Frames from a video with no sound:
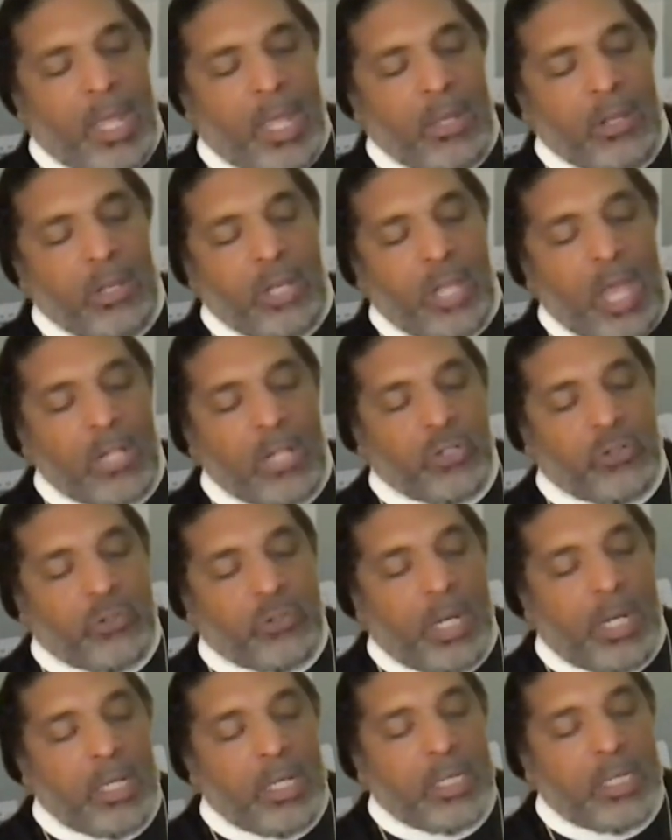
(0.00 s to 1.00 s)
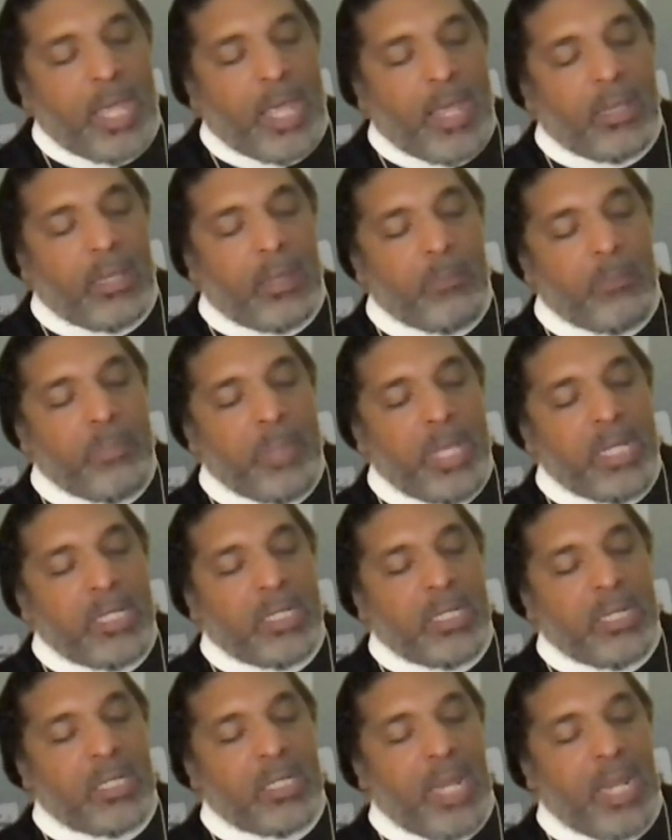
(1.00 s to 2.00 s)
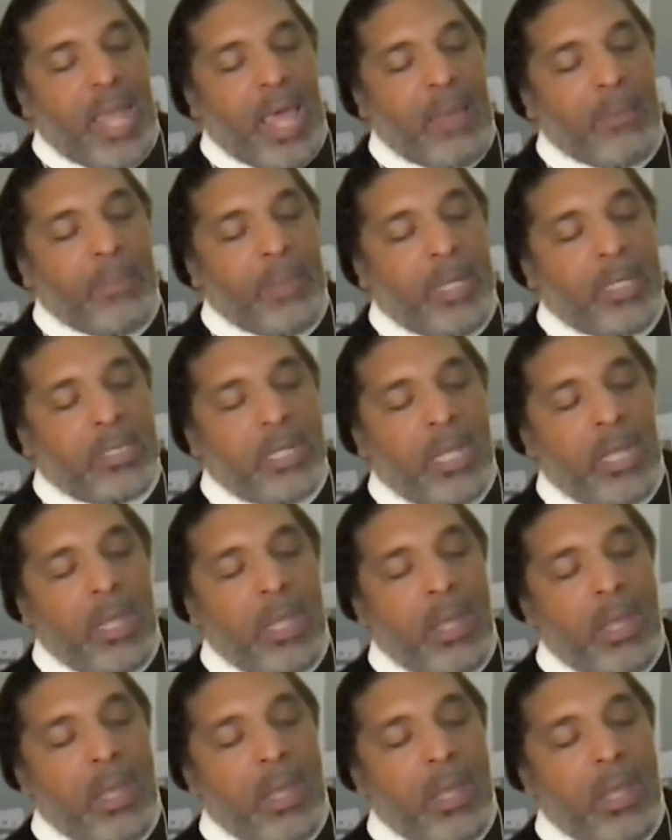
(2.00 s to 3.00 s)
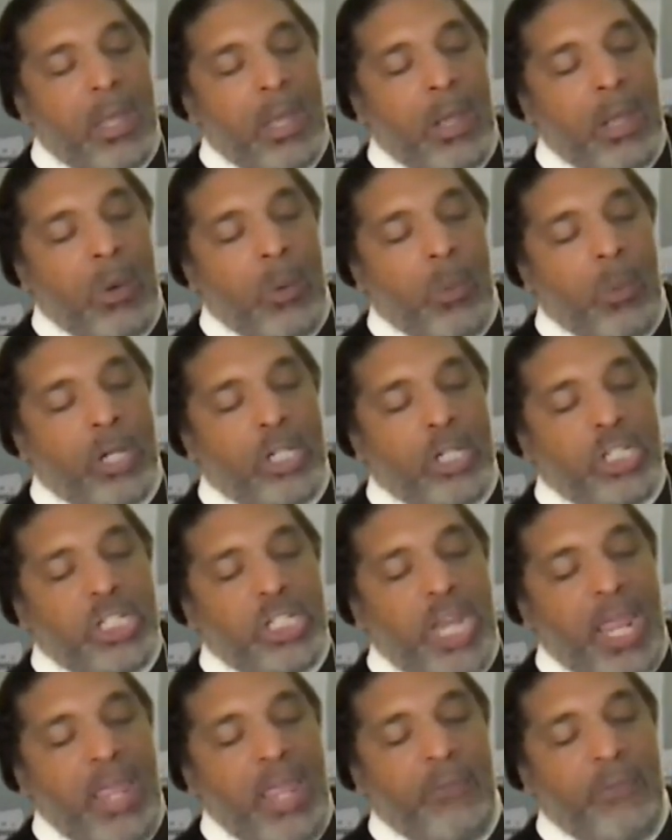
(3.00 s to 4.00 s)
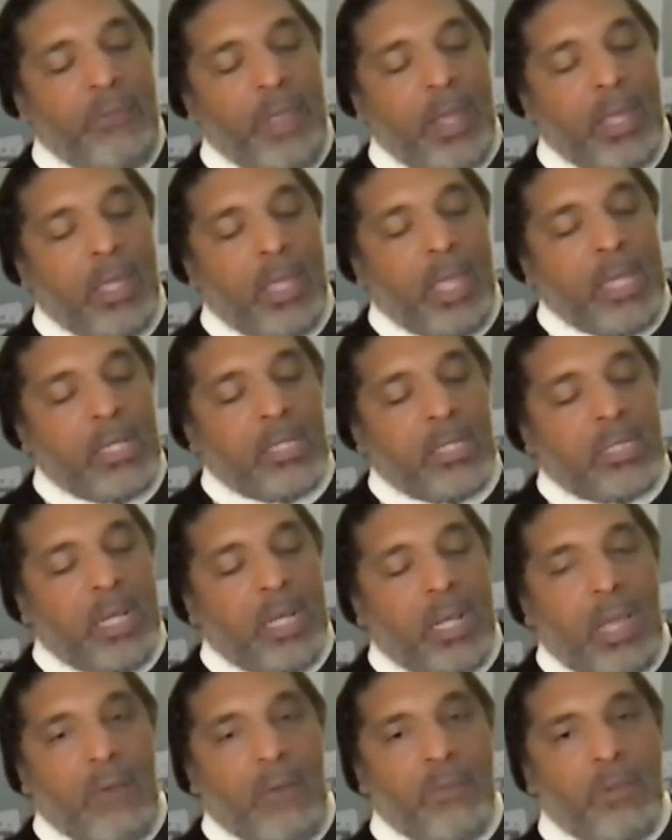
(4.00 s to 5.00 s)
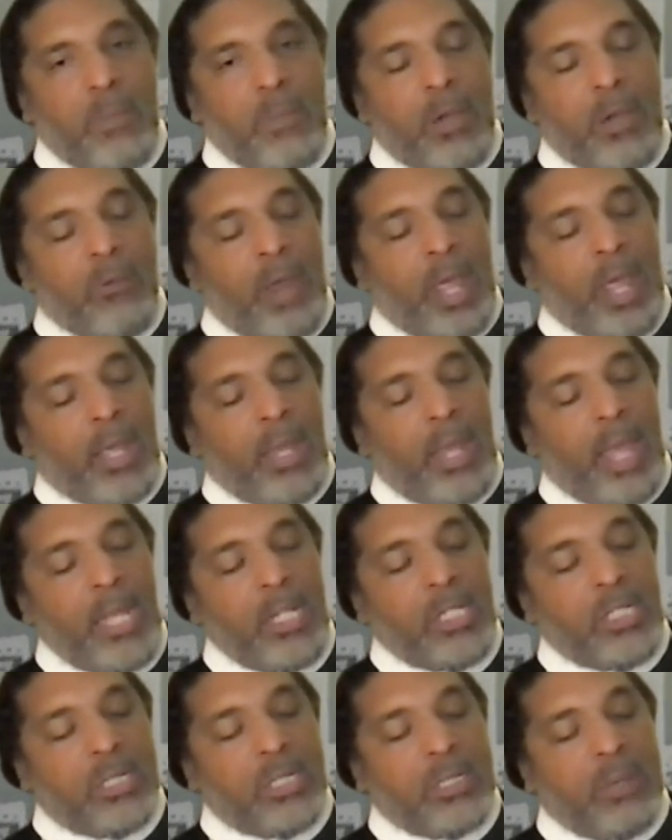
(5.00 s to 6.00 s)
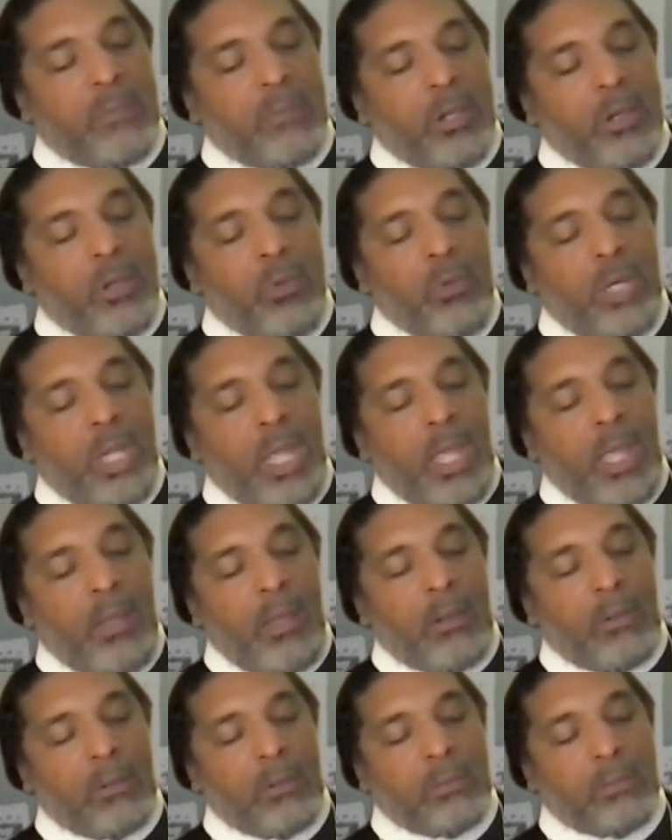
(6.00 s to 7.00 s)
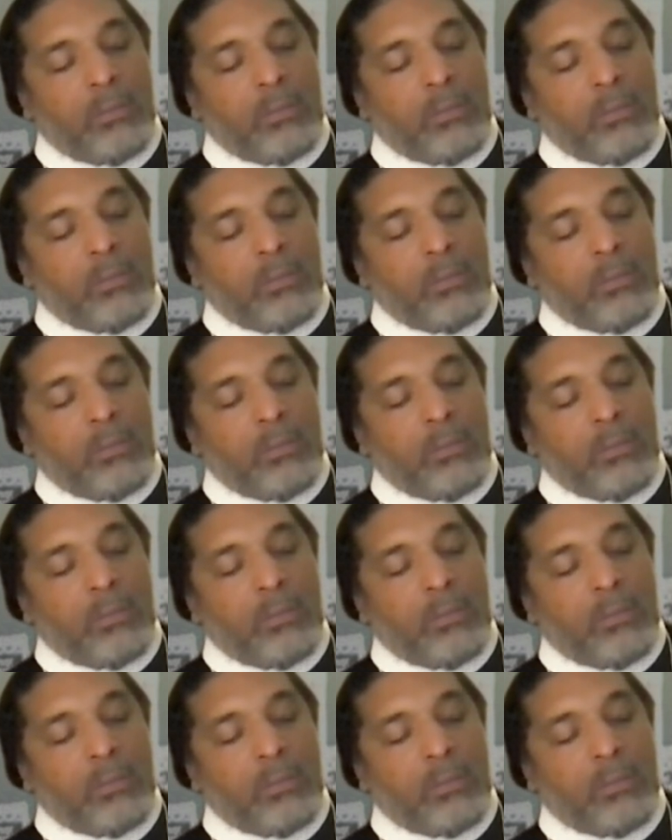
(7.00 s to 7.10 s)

industrialists and the business lobbies were chafing against the government regulations of the New Deal.